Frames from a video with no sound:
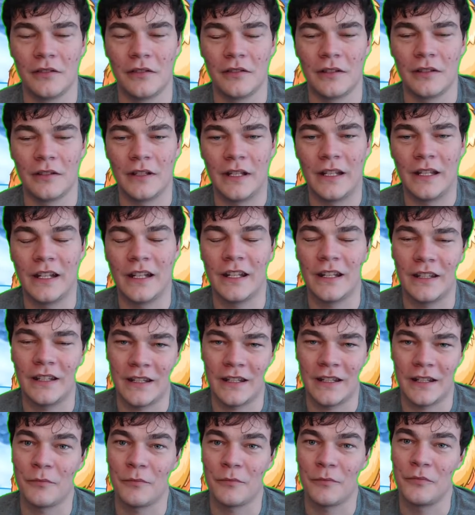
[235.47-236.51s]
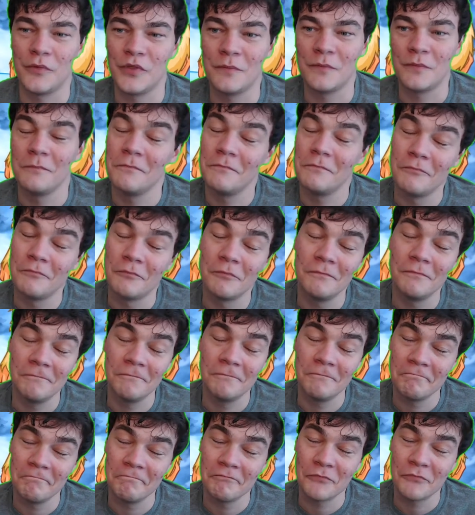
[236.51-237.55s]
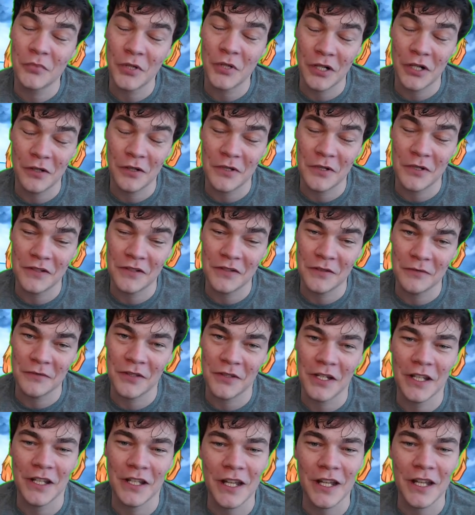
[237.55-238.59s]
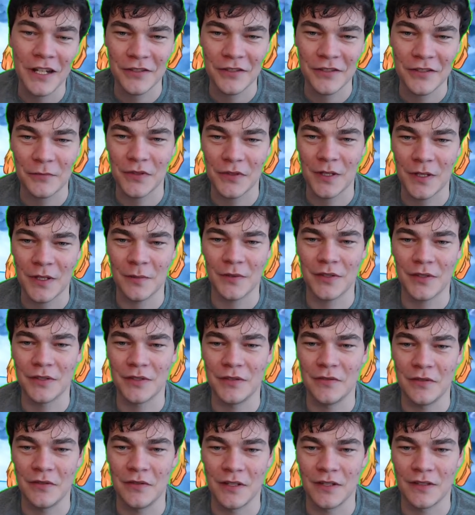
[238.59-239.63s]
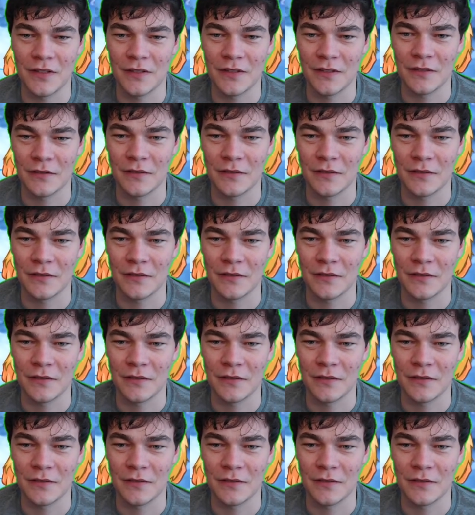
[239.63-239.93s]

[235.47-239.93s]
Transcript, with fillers: and I was proud of myself that I actually was able to do this.